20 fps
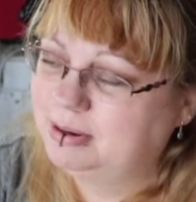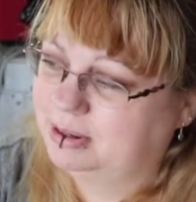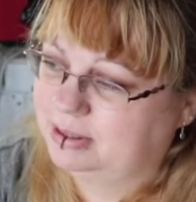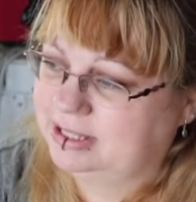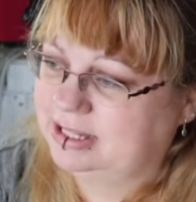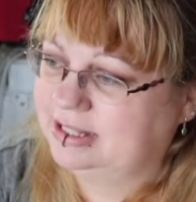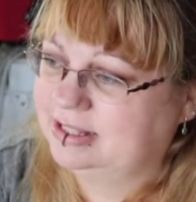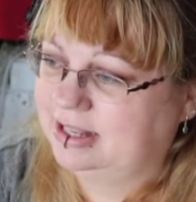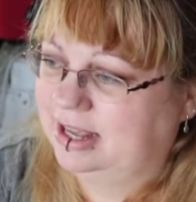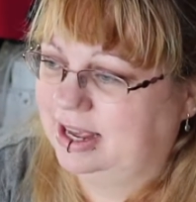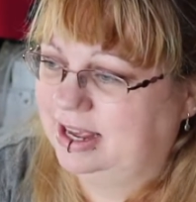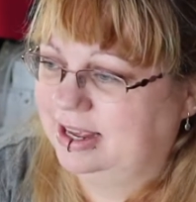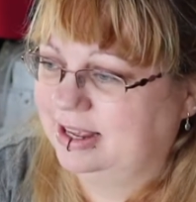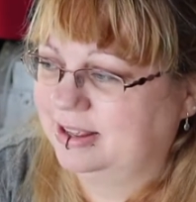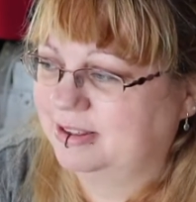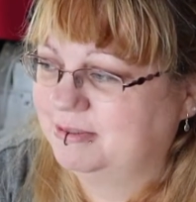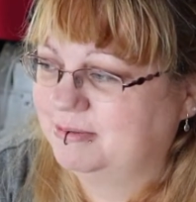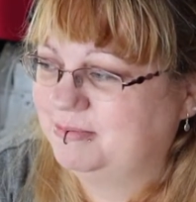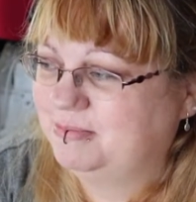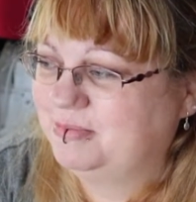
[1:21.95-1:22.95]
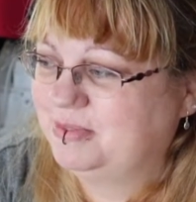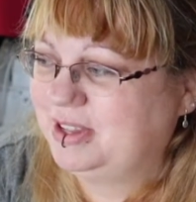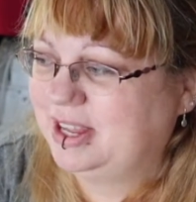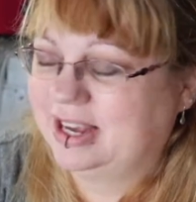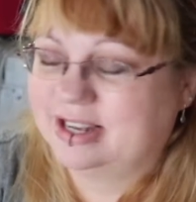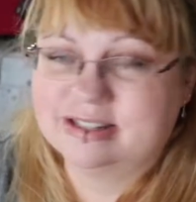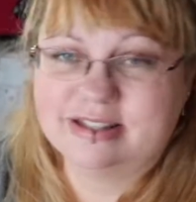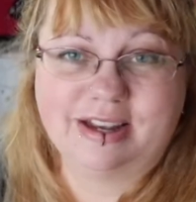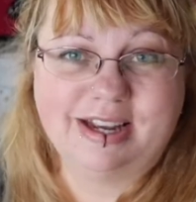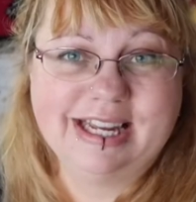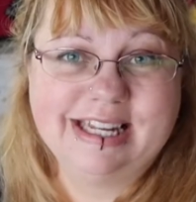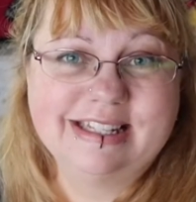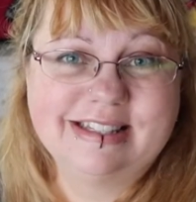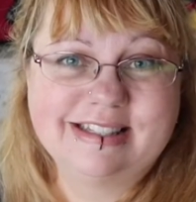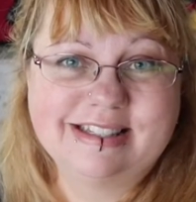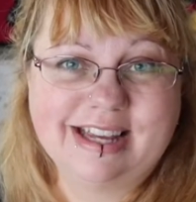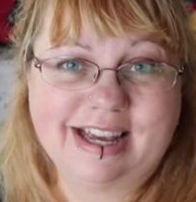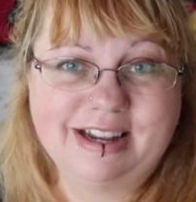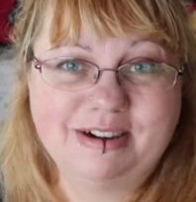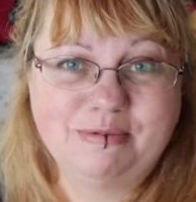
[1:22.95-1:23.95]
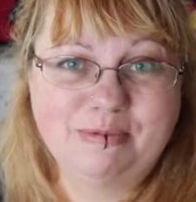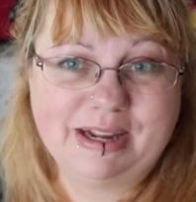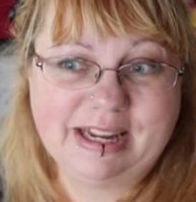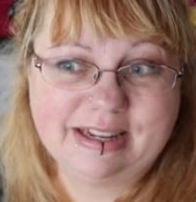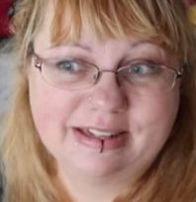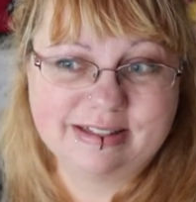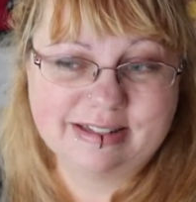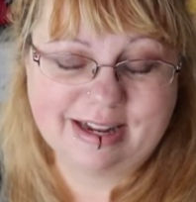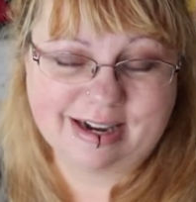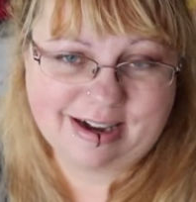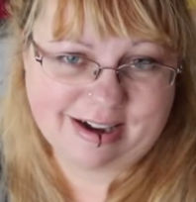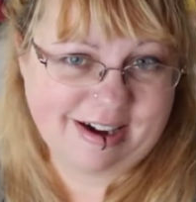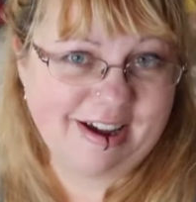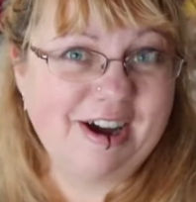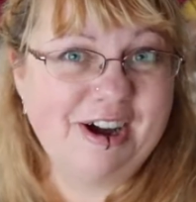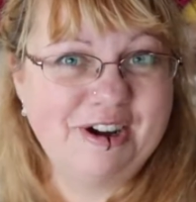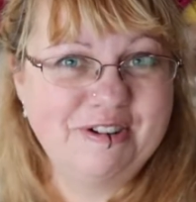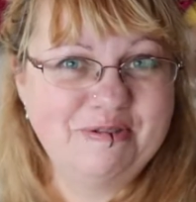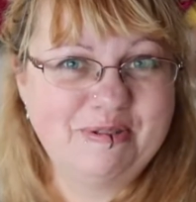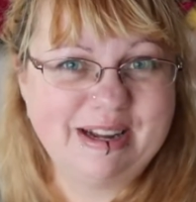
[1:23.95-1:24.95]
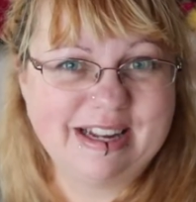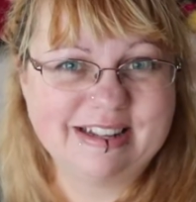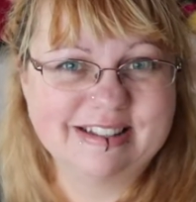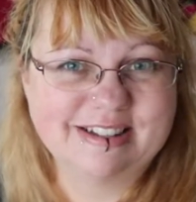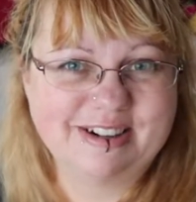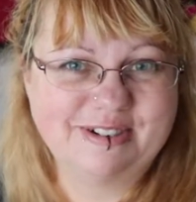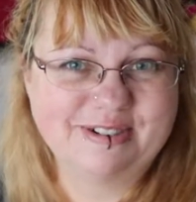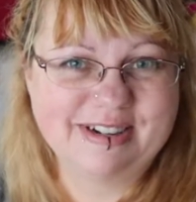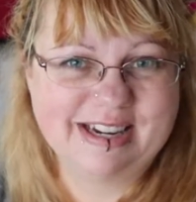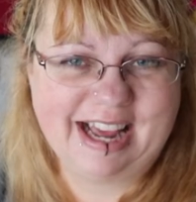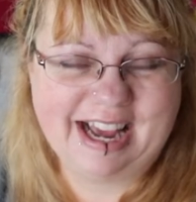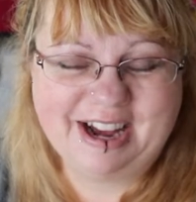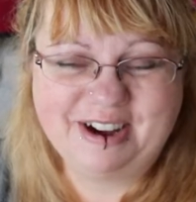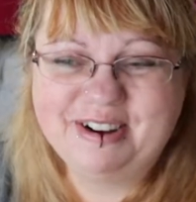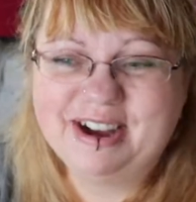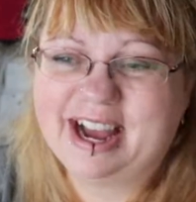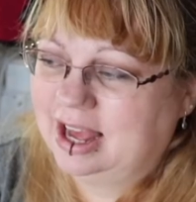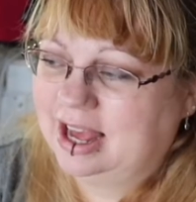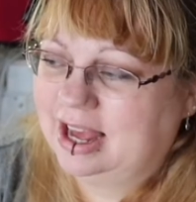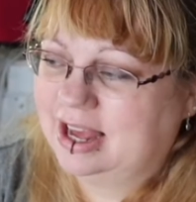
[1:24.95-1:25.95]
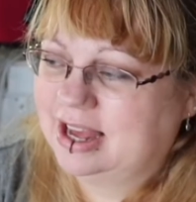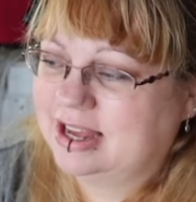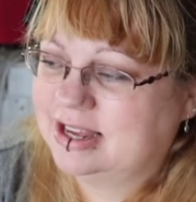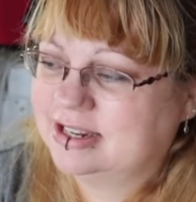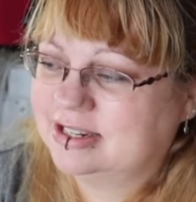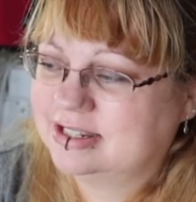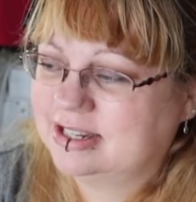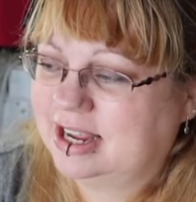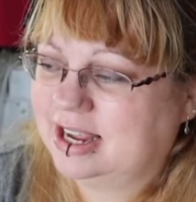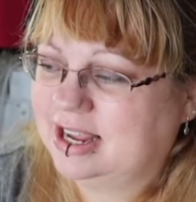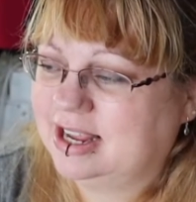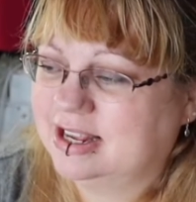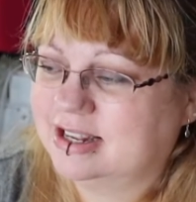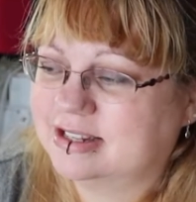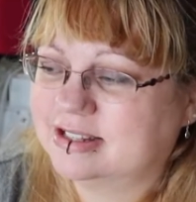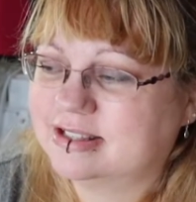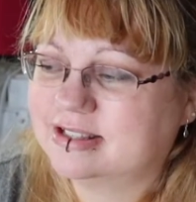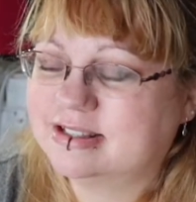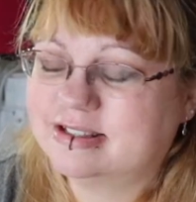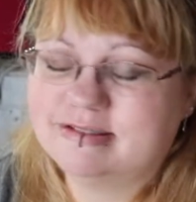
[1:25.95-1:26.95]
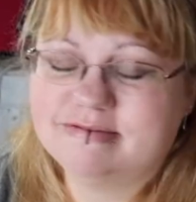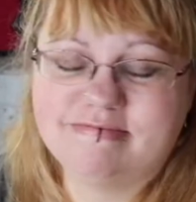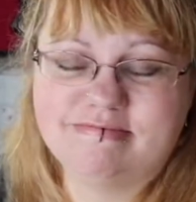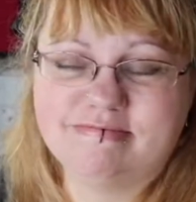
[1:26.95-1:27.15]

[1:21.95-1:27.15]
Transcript: what was I saying? Yeah, so he's 10 weeks, 10 and a half weeks old now, and he is,